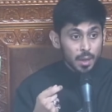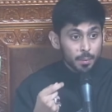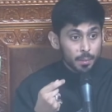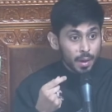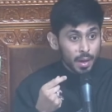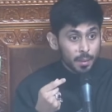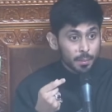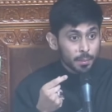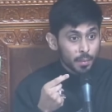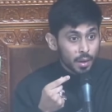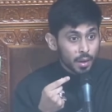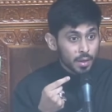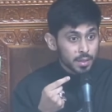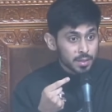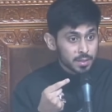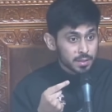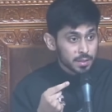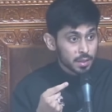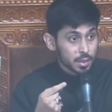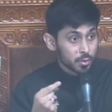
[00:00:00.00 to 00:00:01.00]
My
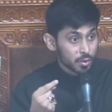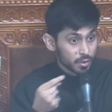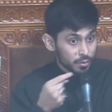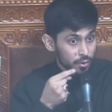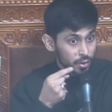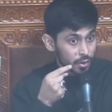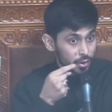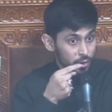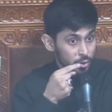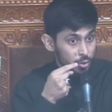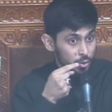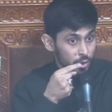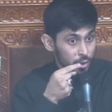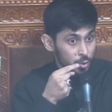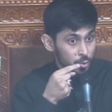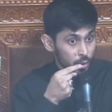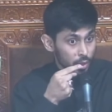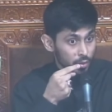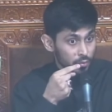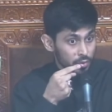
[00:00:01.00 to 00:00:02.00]
master, referring to the
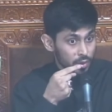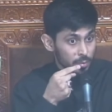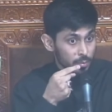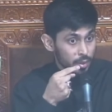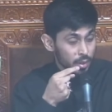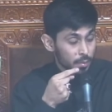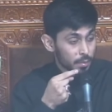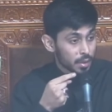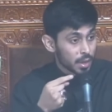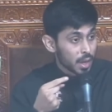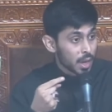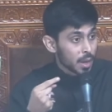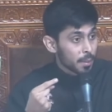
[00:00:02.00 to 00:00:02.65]
12th Imam,